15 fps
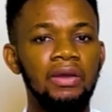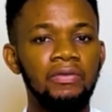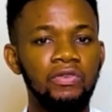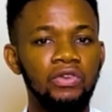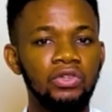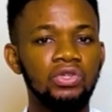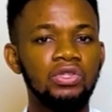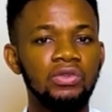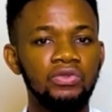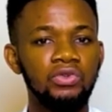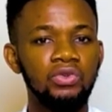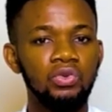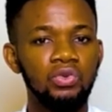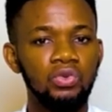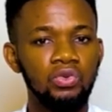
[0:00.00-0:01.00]
for those of
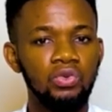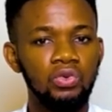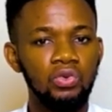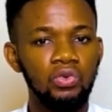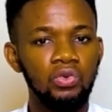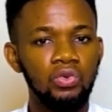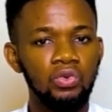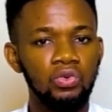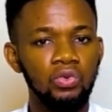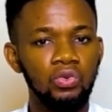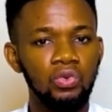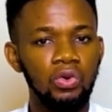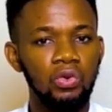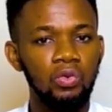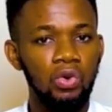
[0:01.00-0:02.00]
you who
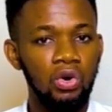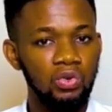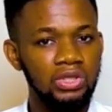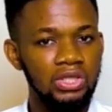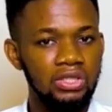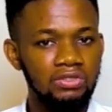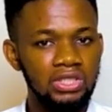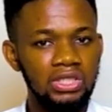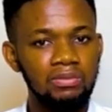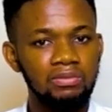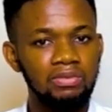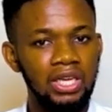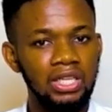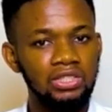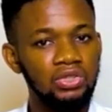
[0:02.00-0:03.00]
work with a reading plan.